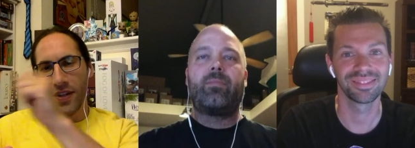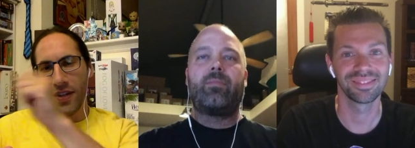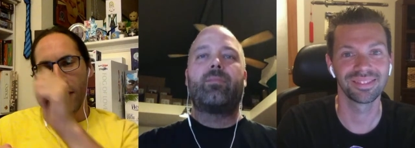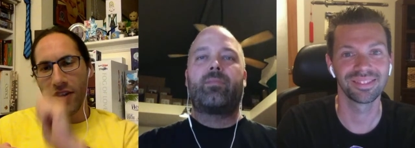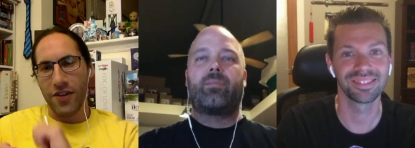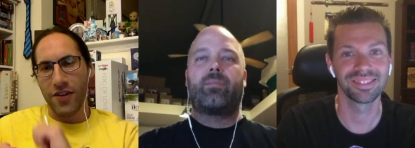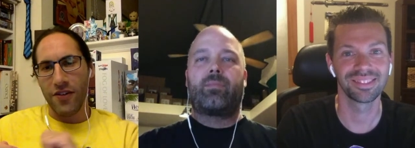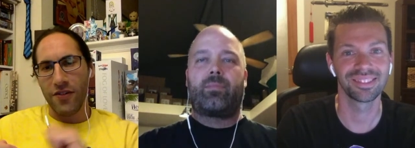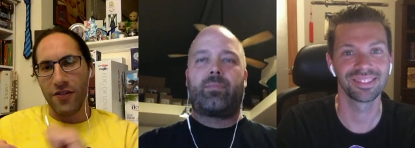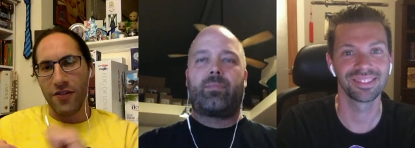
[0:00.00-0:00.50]

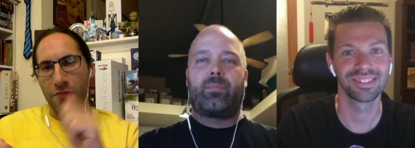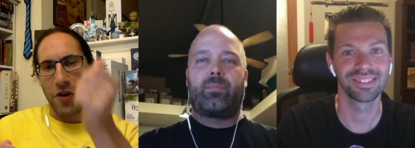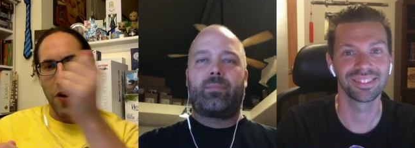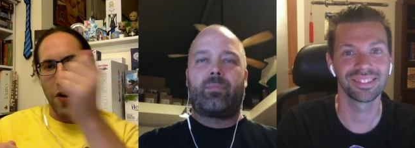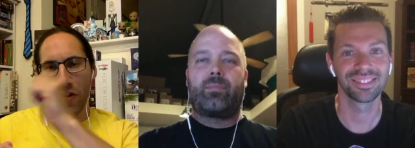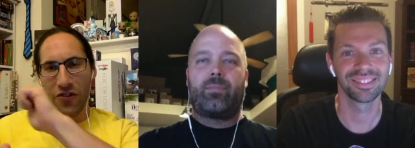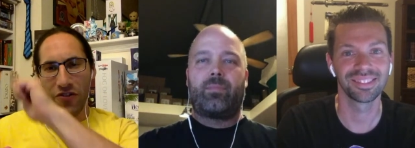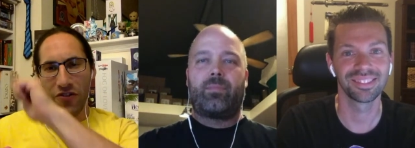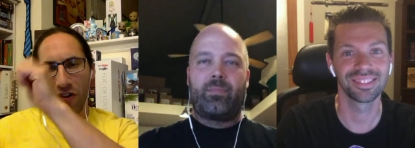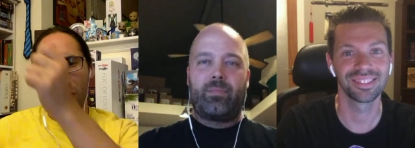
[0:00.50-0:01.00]
Speaker 1: you know,
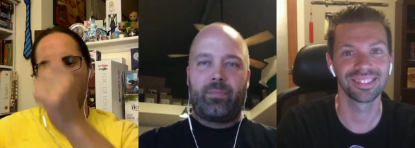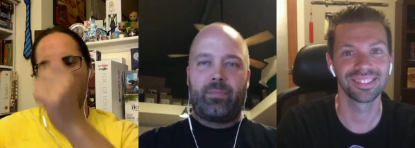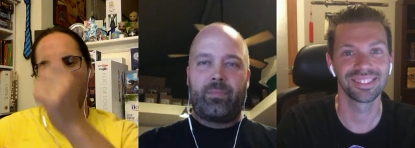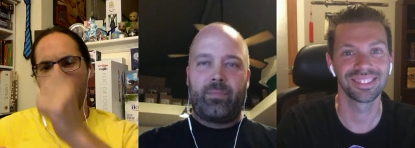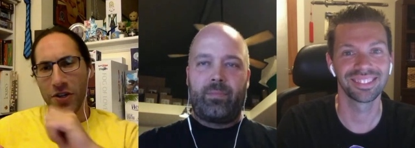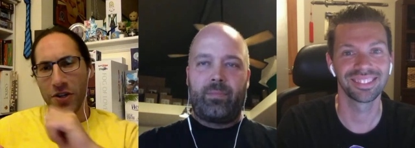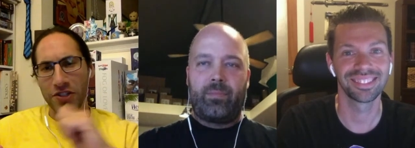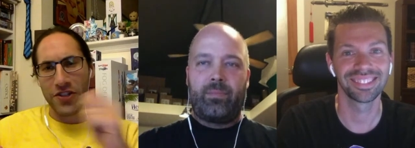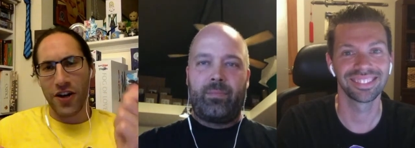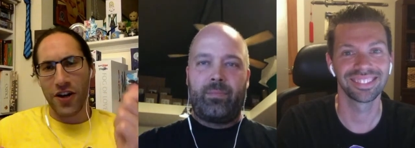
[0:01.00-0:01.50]
artists, a
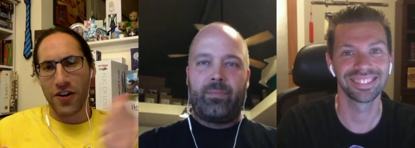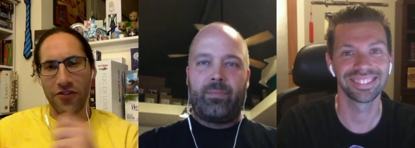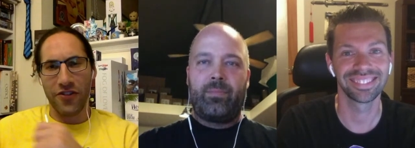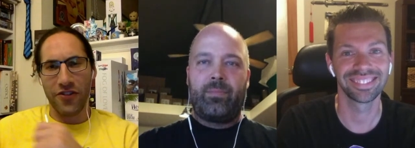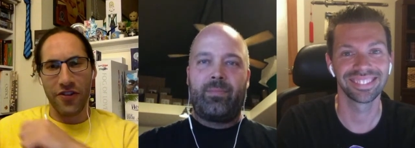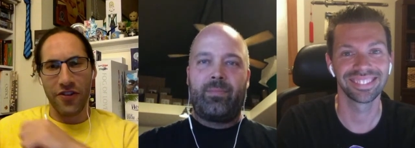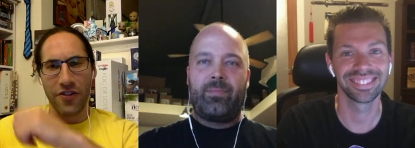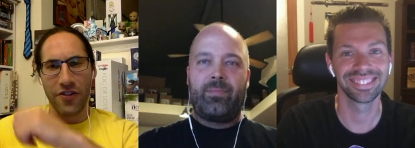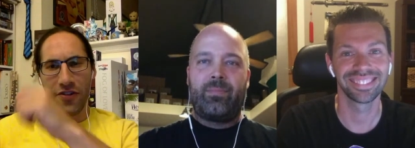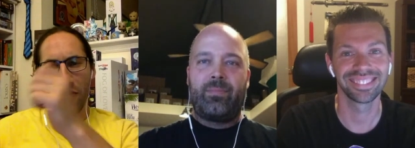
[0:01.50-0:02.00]
bunch of artists,
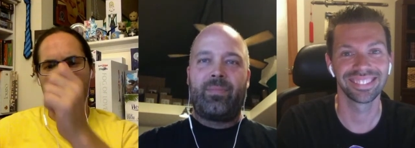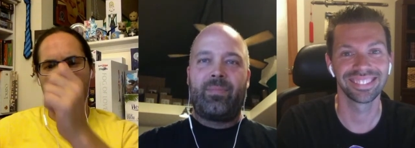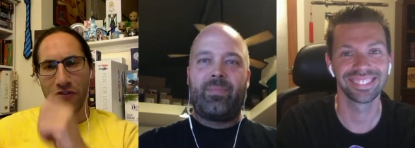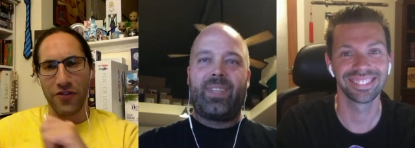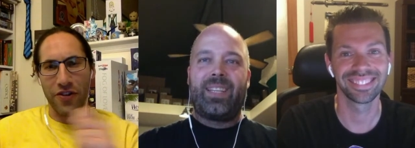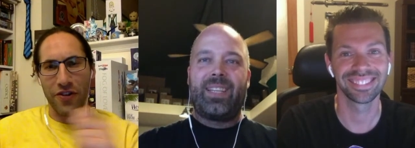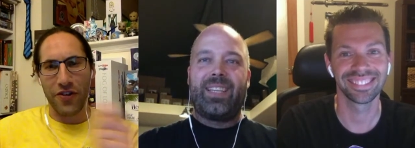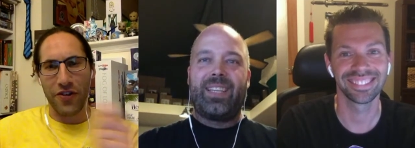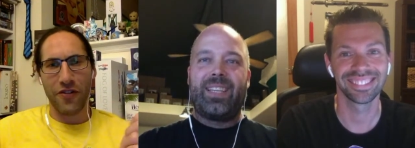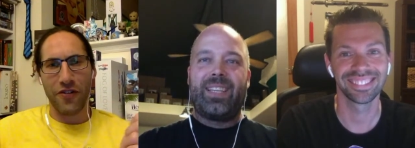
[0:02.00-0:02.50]
other artists are
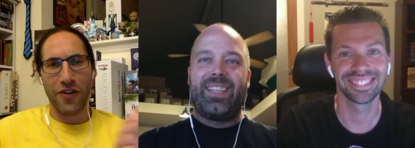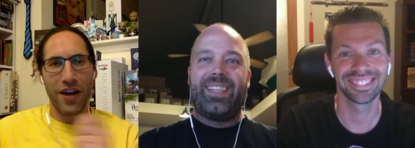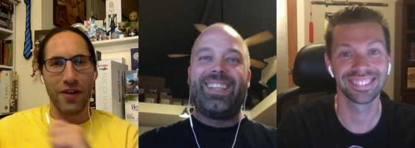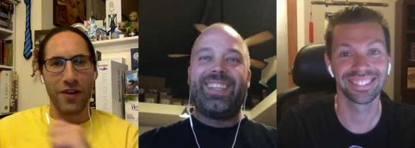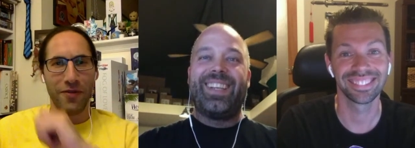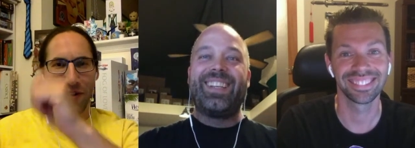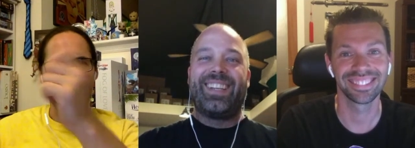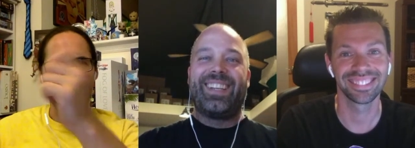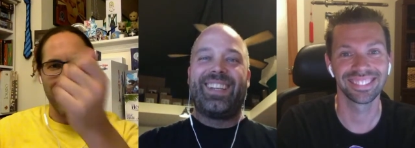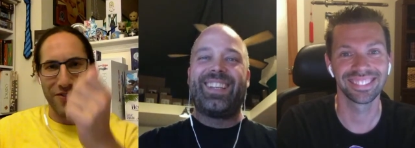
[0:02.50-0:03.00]
going to cry
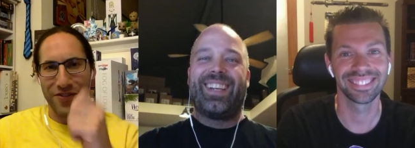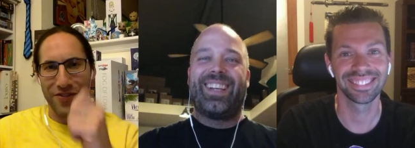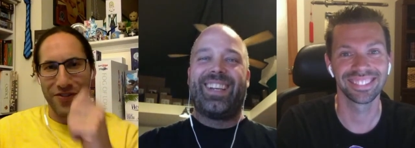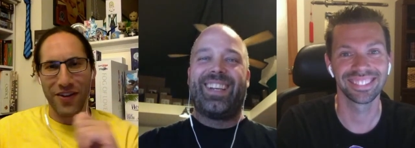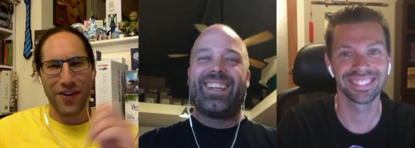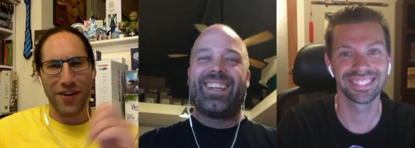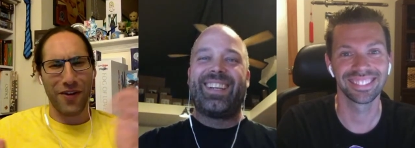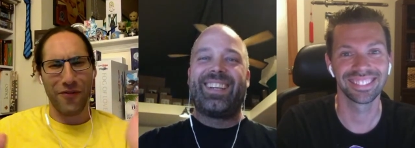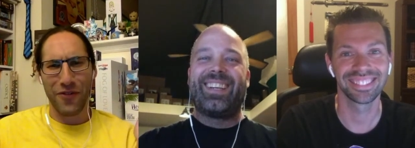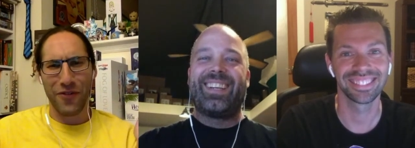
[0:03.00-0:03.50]
when it's just like,
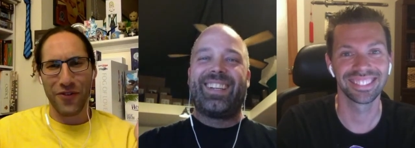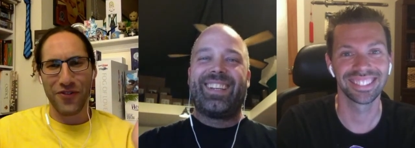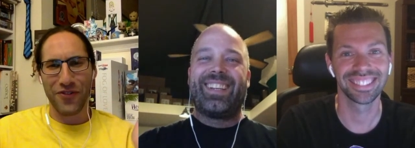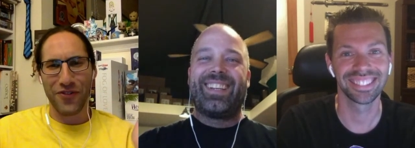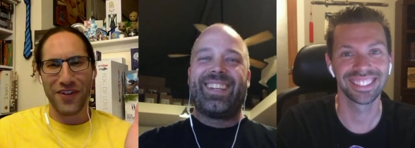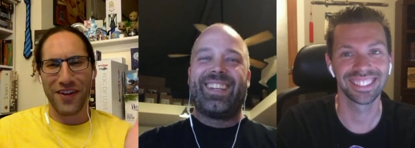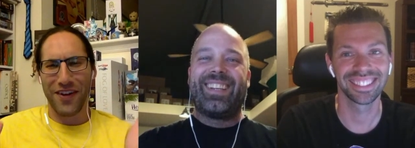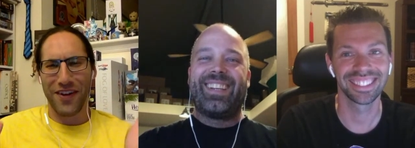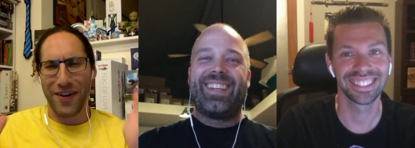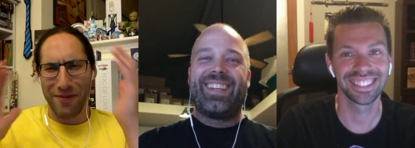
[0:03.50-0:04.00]
oh, first
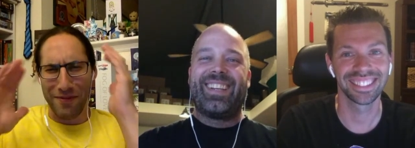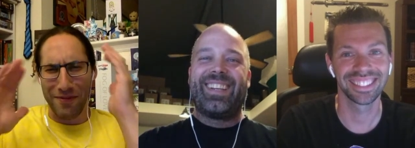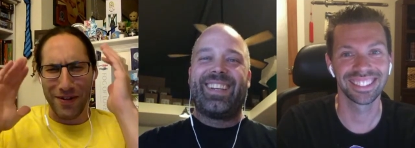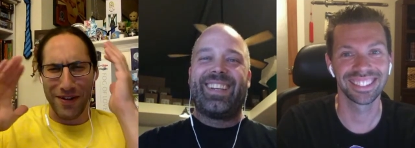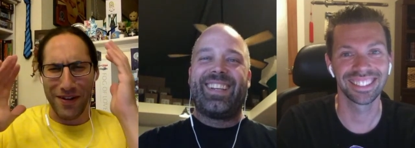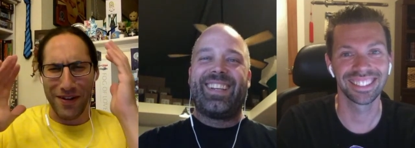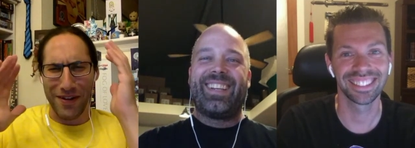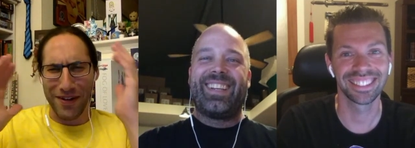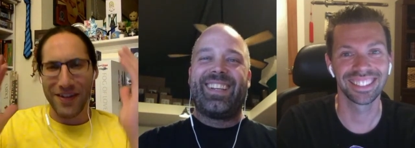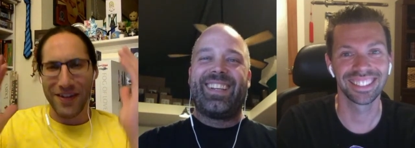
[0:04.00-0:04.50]
tab,
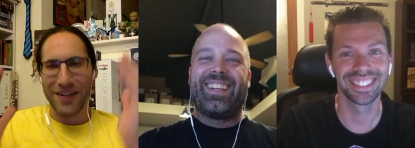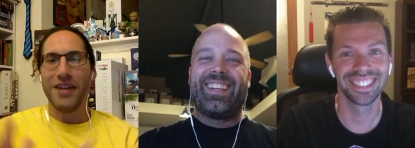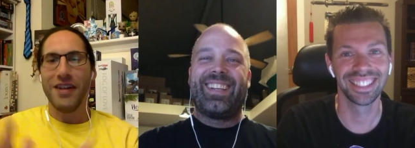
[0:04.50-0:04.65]
ah,